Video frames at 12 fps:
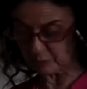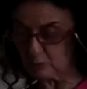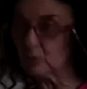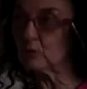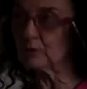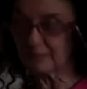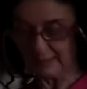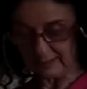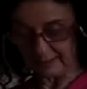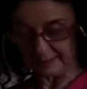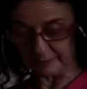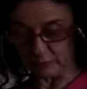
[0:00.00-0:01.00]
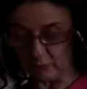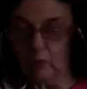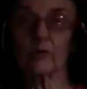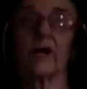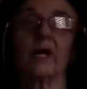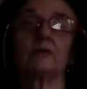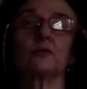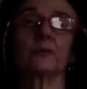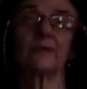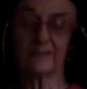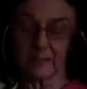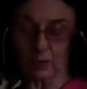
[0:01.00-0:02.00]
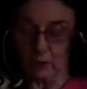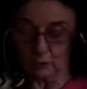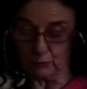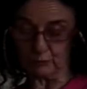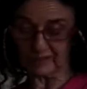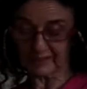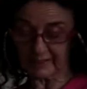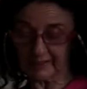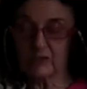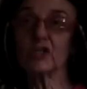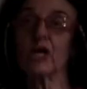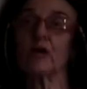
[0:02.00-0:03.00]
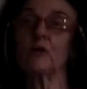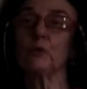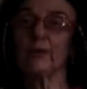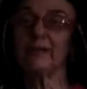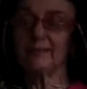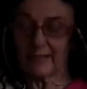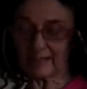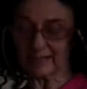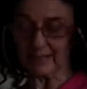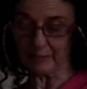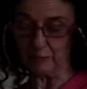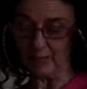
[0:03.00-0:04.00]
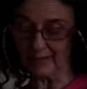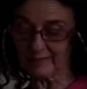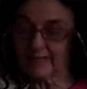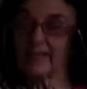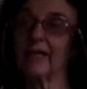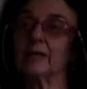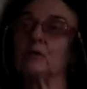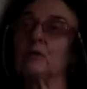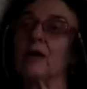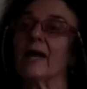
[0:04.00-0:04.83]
schools in the Low Countries to teach reading and writing and to